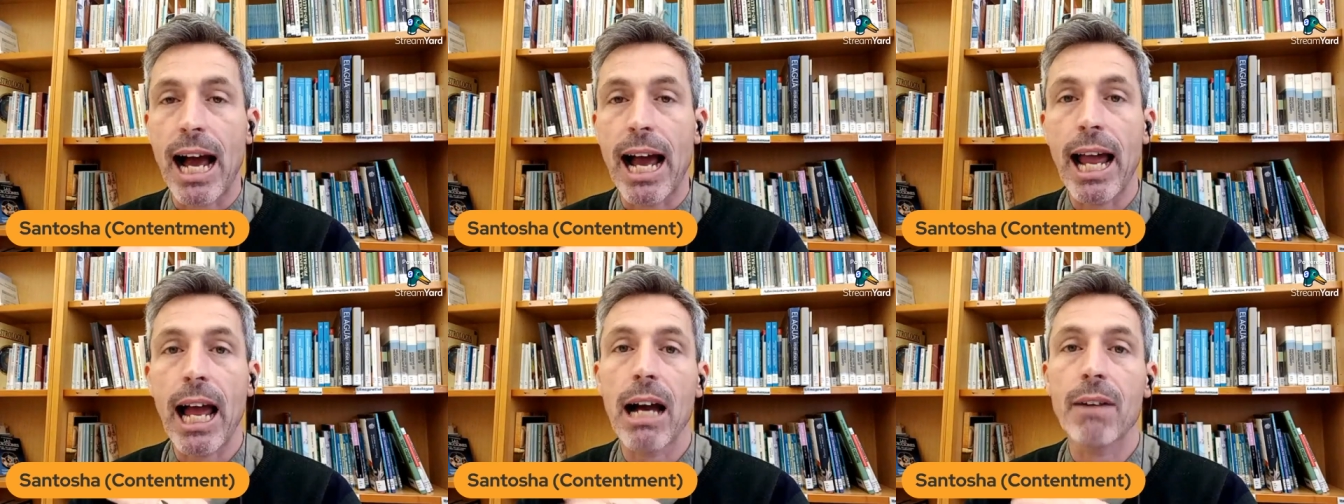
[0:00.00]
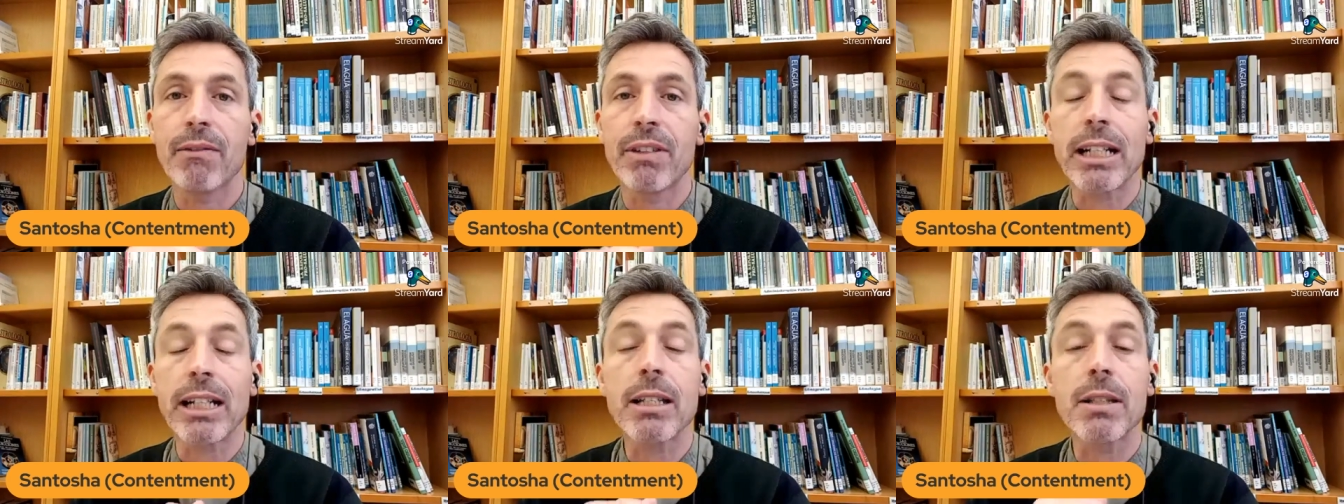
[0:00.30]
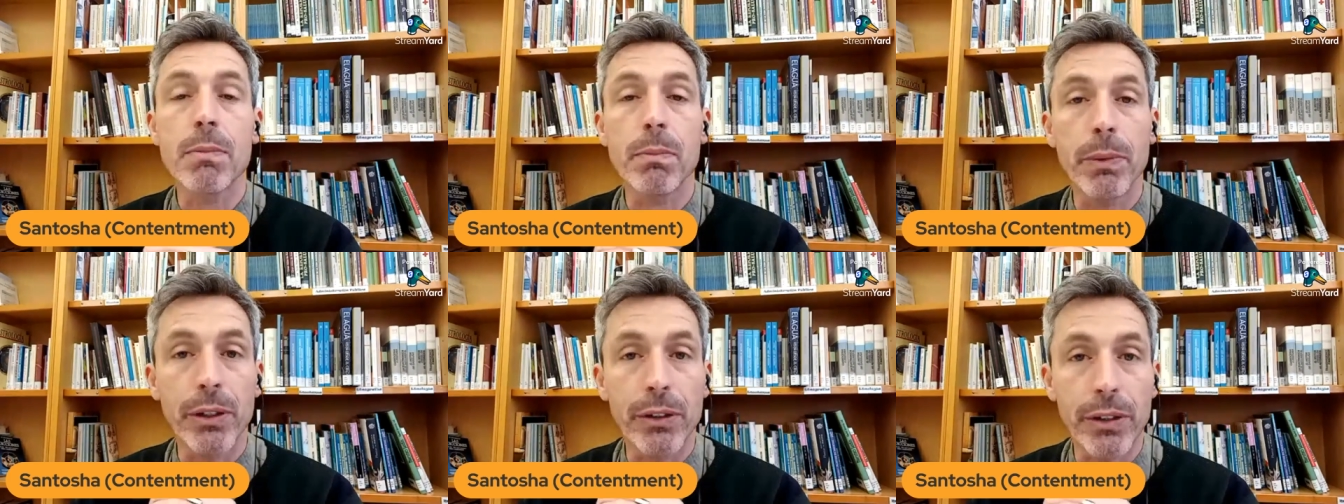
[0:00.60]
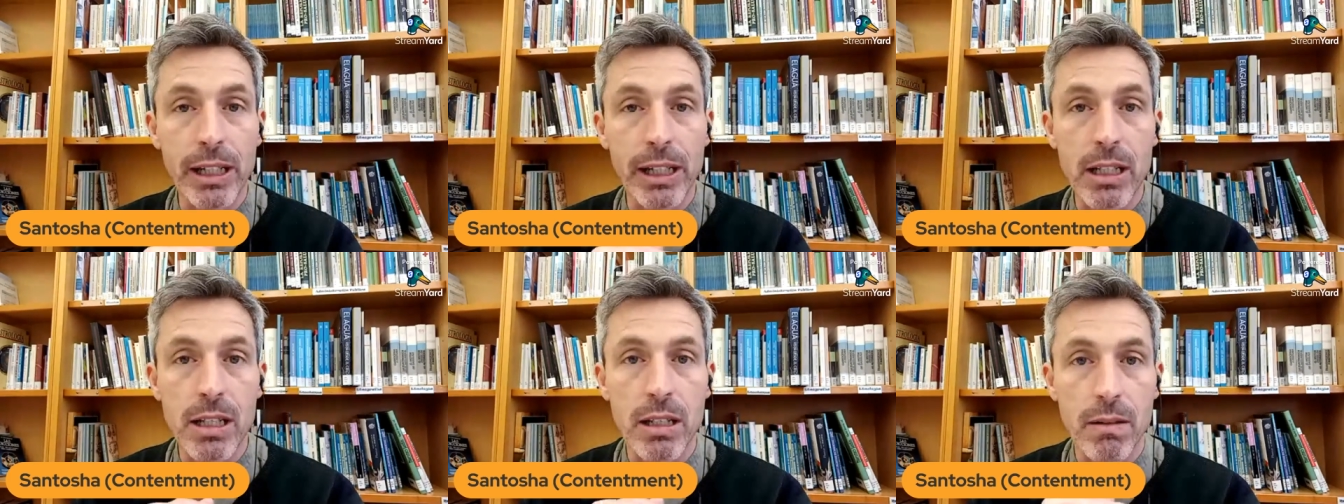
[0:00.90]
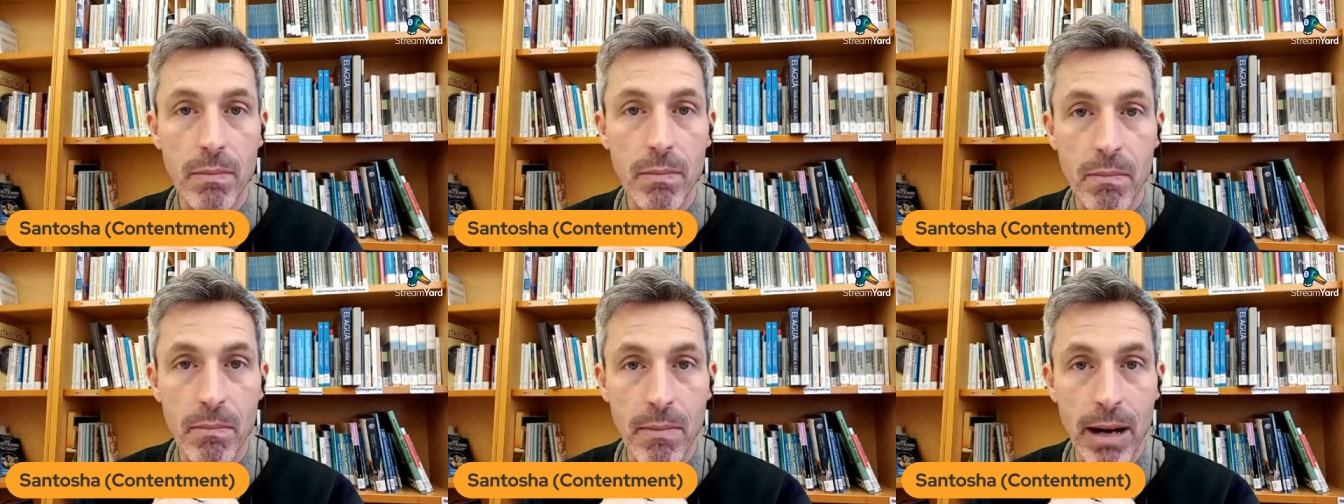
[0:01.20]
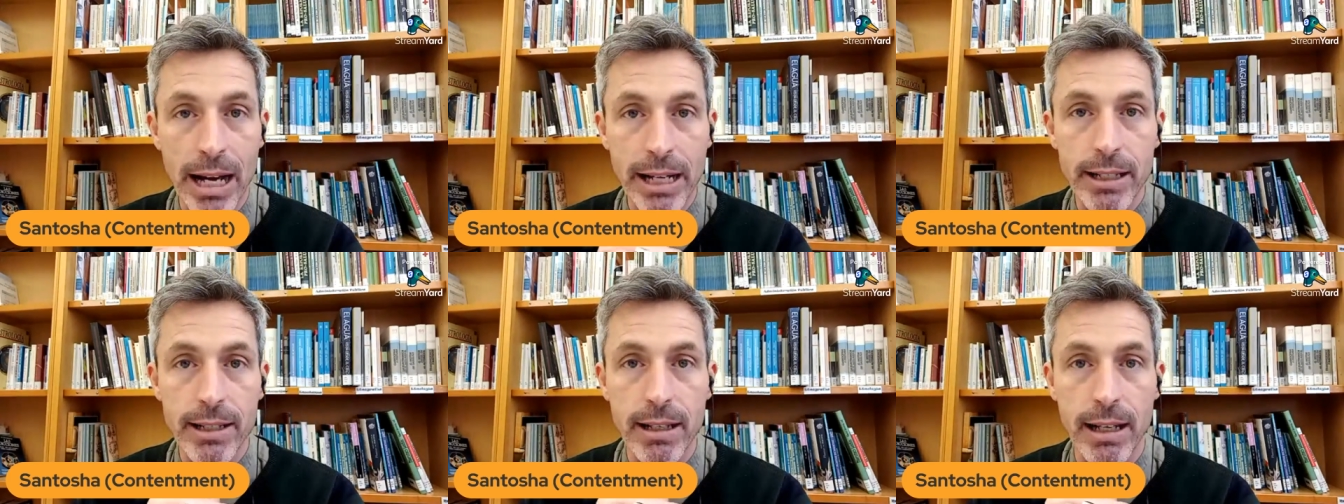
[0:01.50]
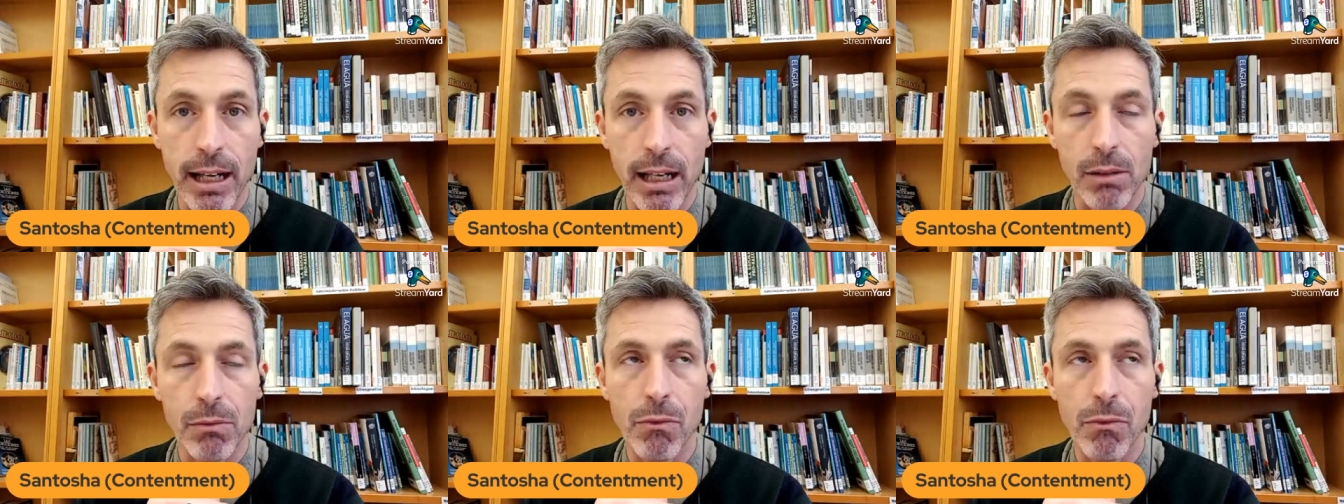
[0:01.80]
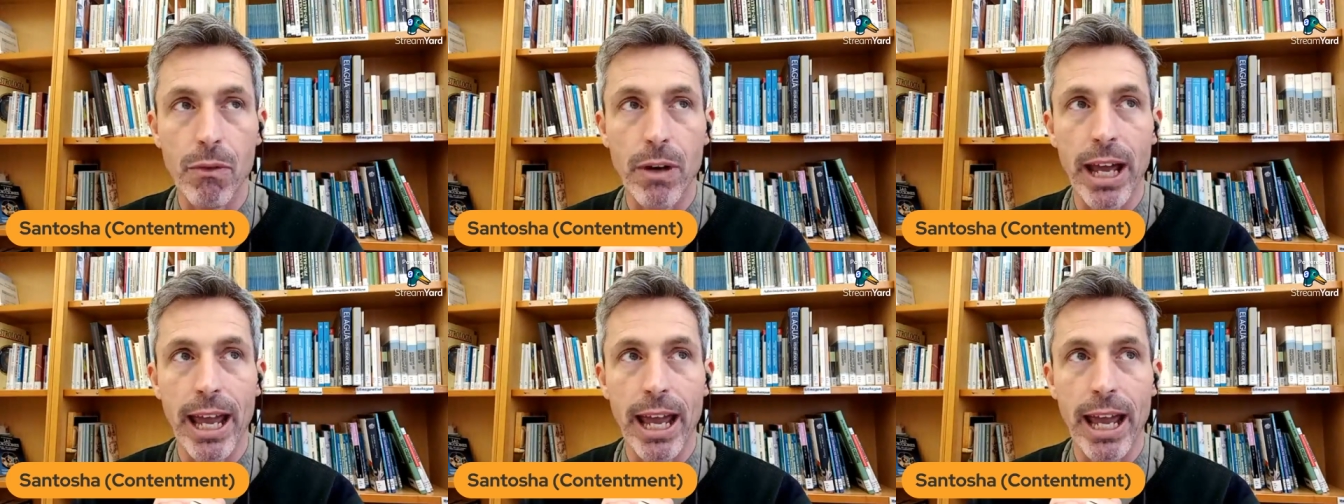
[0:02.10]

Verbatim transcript: I have experienced myself,